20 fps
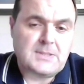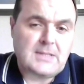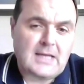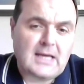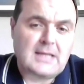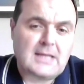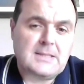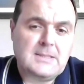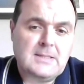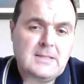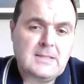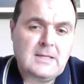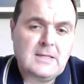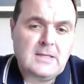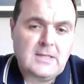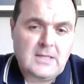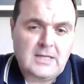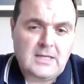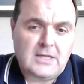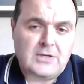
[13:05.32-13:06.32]
that
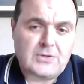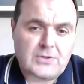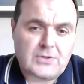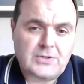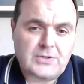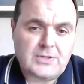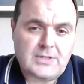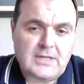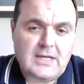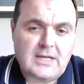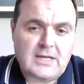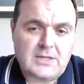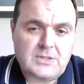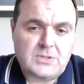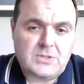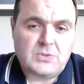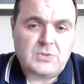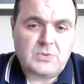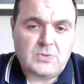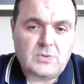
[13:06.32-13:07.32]
in order to get
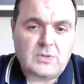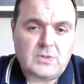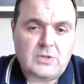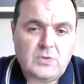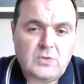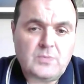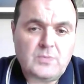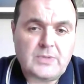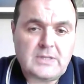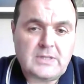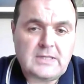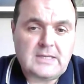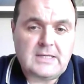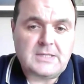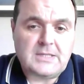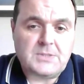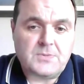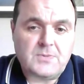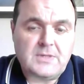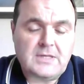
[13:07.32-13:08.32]
to a new
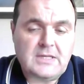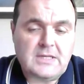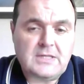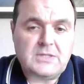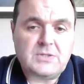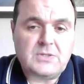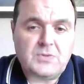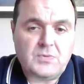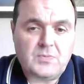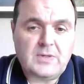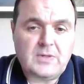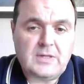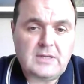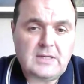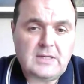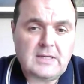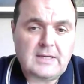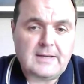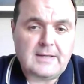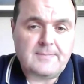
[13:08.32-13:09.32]
place, we need to
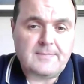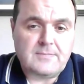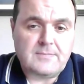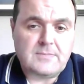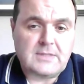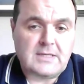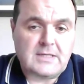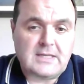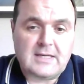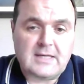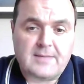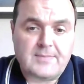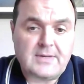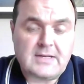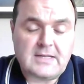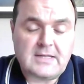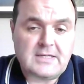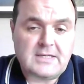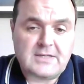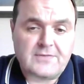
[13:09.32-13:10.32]
be
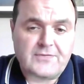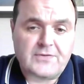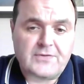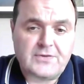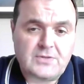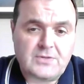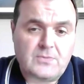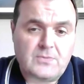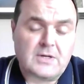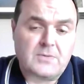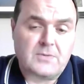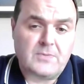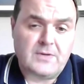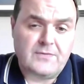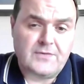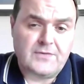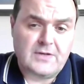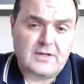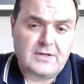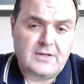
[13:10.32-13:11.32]
dynamically different to what
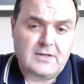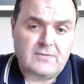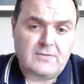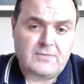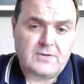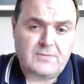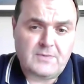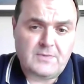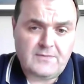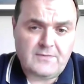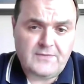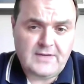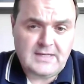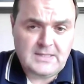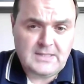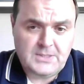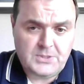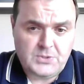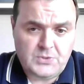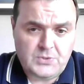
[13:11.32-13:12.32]
we've done and what we've
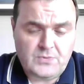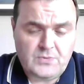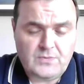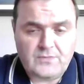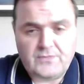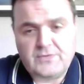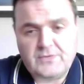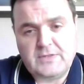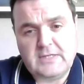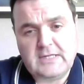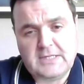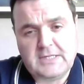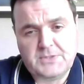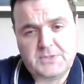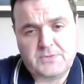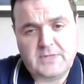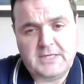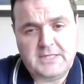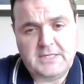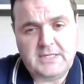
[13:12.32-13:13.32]
failed to do for the last
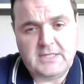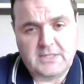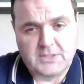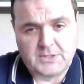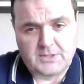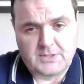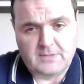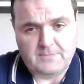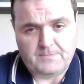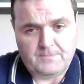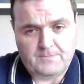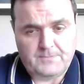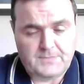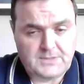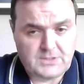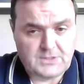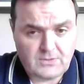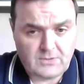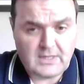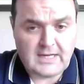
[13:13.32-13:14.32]
20 years.
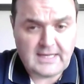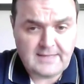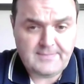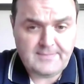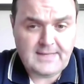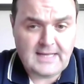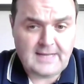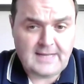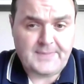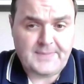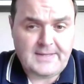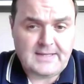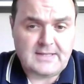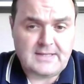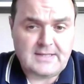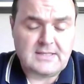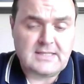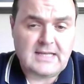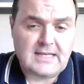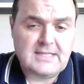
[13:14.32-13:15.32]
So I am happy
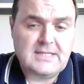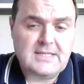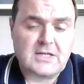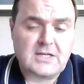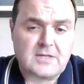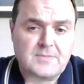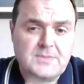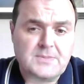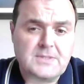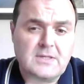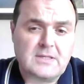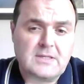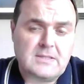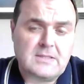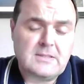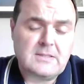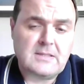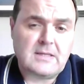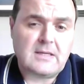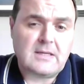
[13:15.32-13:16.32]
in that terms that
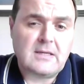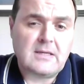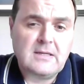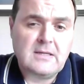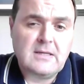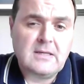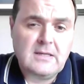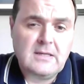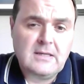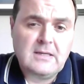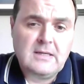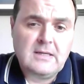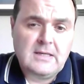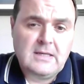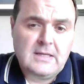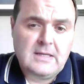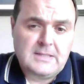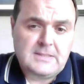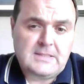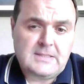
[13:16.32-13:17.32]
the
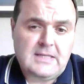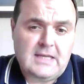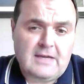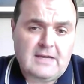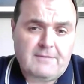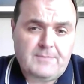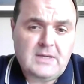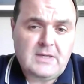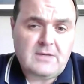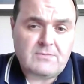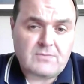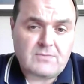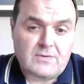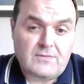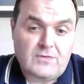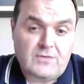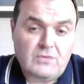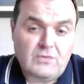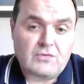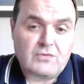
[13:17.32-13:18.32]
CFP
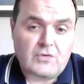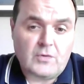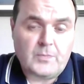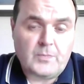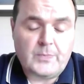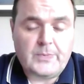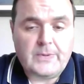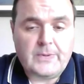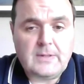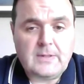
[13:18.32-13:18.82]
review group